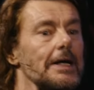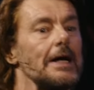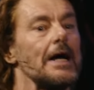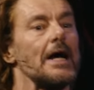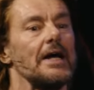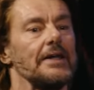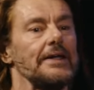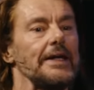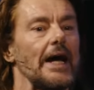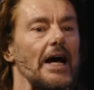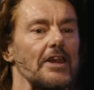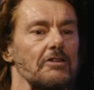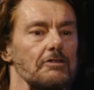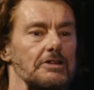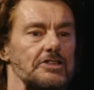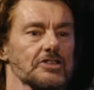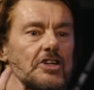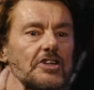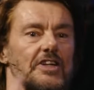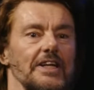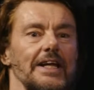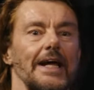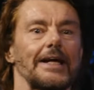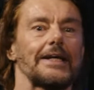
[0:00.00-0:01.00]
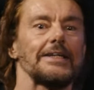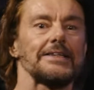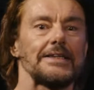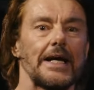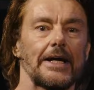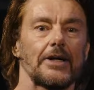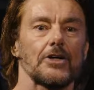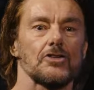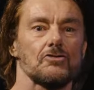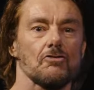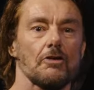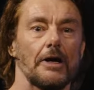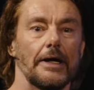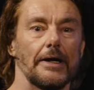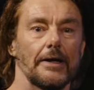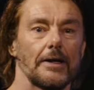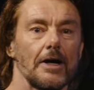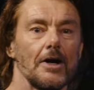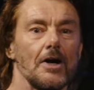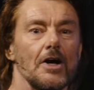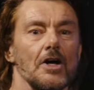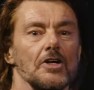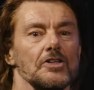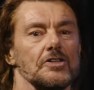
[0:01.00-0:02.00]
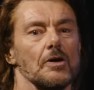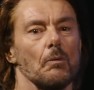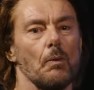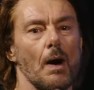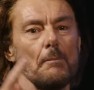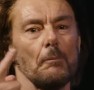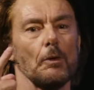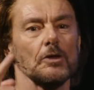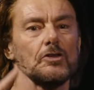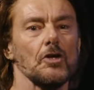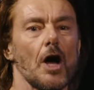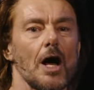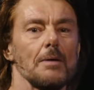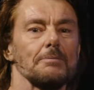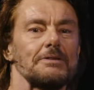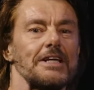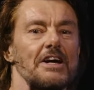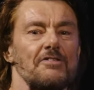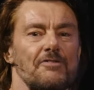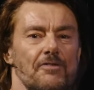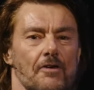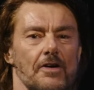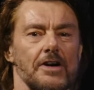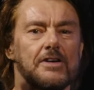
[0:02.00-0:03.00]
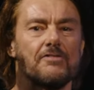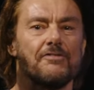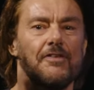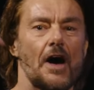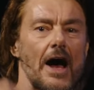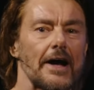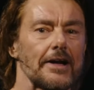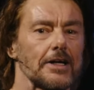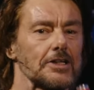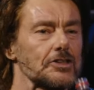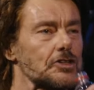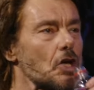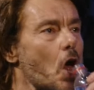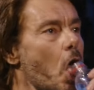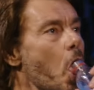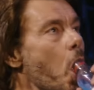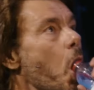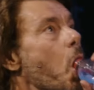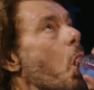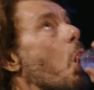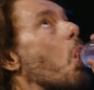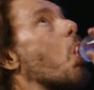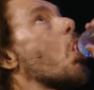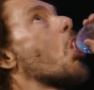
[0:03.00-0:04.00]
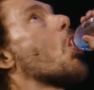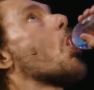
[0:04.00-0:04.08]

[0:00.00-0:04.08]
it. The other is so that they can take a drink. So one more time, say freedom fighters. Freedom